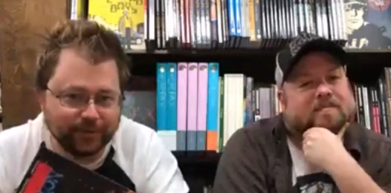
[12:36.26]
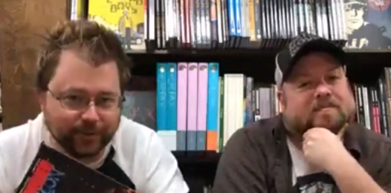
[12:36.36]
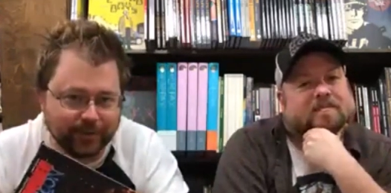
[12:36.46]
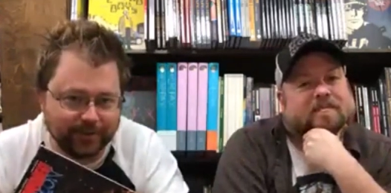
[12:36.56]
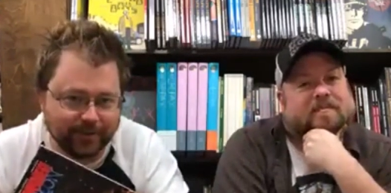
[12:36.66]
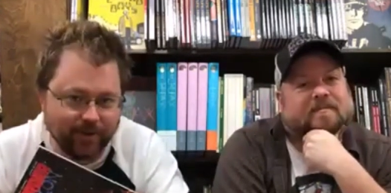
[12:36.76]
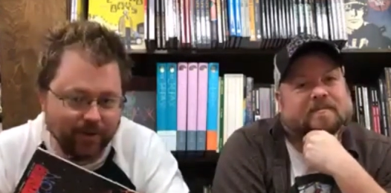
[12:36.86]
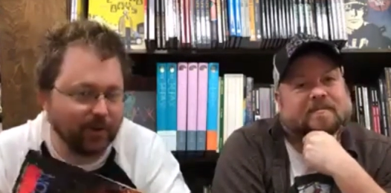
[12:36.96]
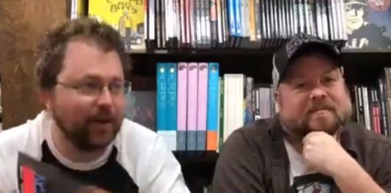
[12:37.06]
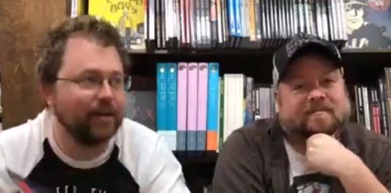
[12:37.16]
Speaker 1: been enjoying this a
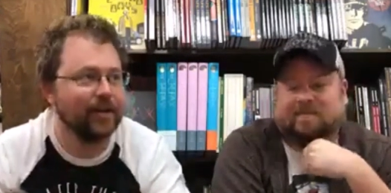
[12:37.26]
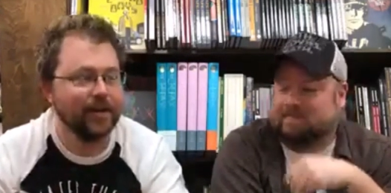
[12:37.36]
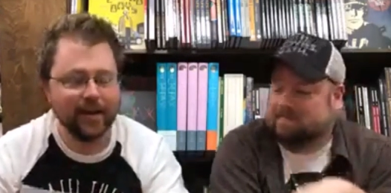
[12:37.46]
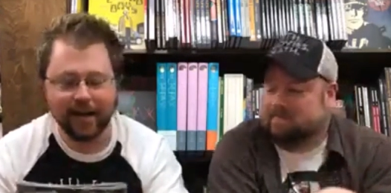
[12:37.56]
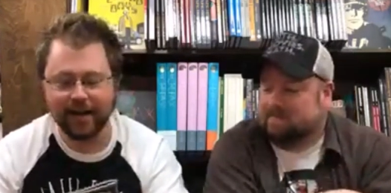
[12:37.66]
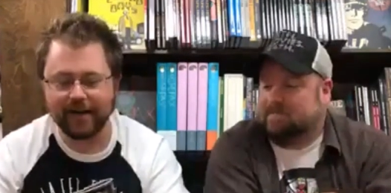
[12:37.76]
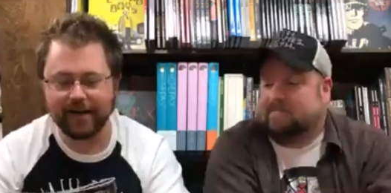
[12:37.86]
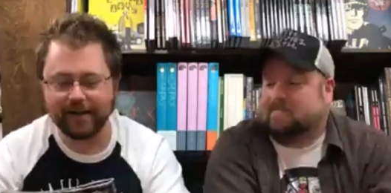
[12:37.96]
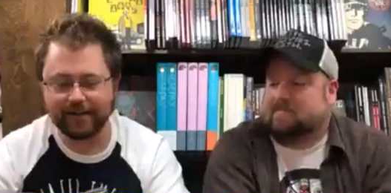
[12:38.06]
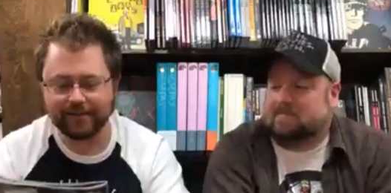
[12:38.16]
whole lot.
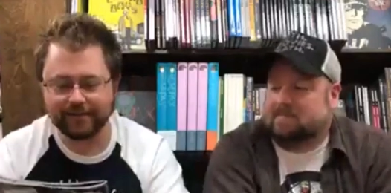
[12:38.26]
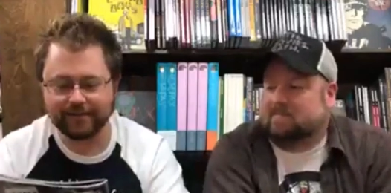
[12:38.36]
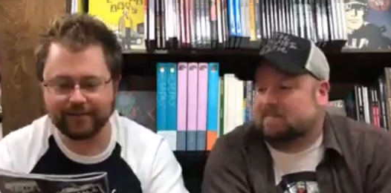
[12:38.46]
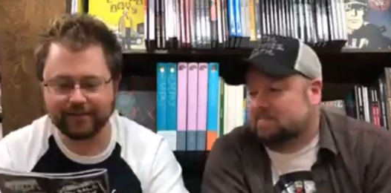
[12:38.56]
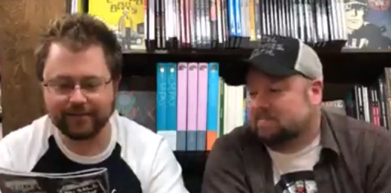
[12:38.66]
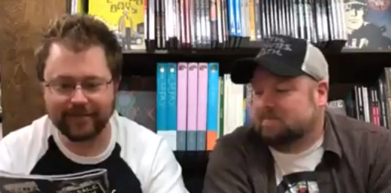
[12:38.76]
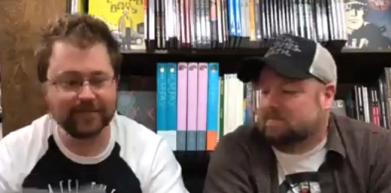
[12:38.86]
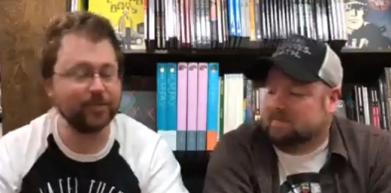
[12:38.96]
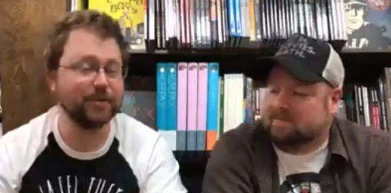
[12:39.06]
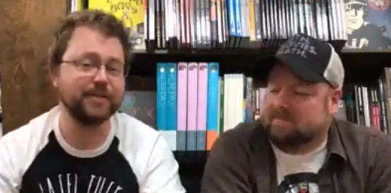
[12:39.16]
Uh,
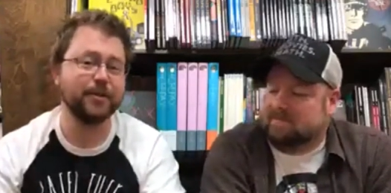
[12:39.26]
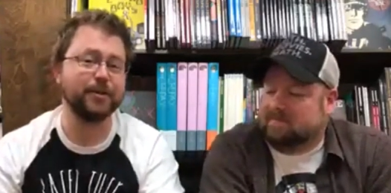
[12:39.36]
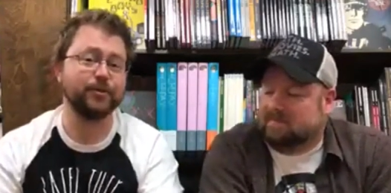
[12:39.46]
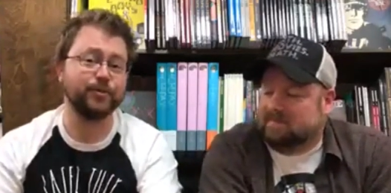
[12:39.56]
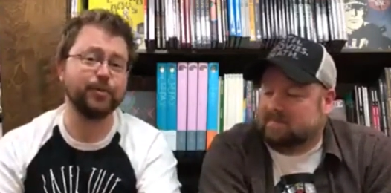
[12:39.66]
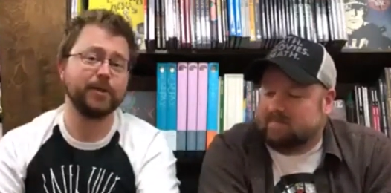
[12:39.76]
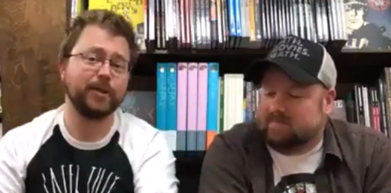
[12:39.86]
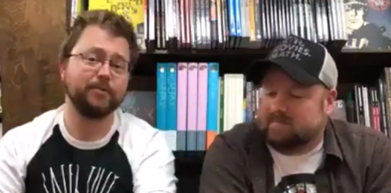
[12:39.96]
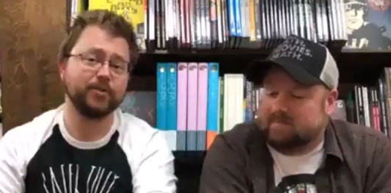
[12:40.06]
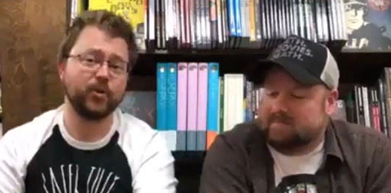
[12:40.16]
that's all I'm gonna say about it. You should pick it
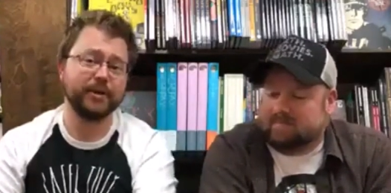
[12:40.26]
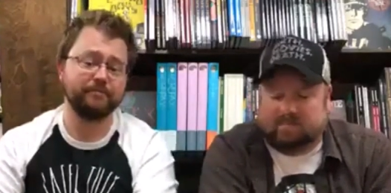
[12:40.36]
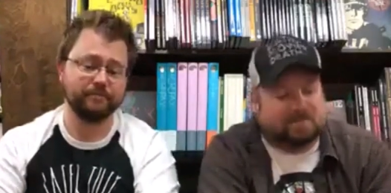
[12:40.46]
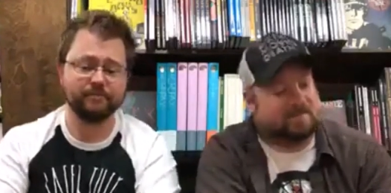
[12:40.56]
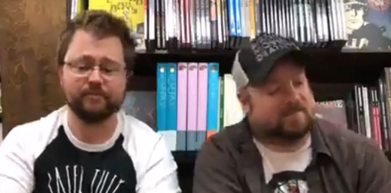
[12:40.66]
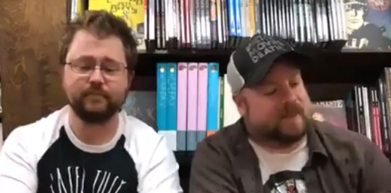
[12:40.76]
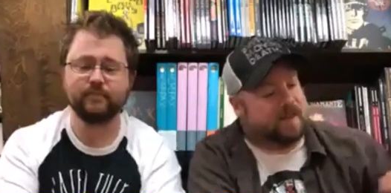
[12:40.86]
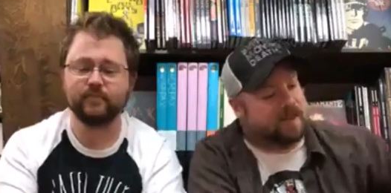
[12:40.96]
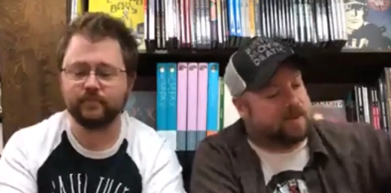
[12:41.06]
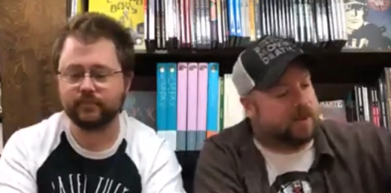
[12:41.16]
up. It's great.
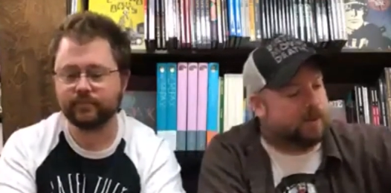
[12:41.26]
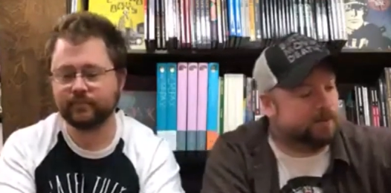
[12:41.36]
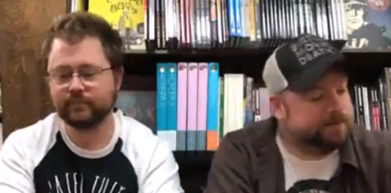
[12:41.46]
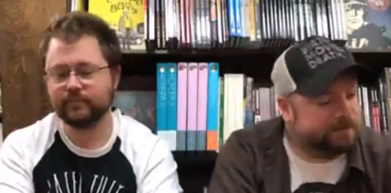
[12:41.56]
Very cool.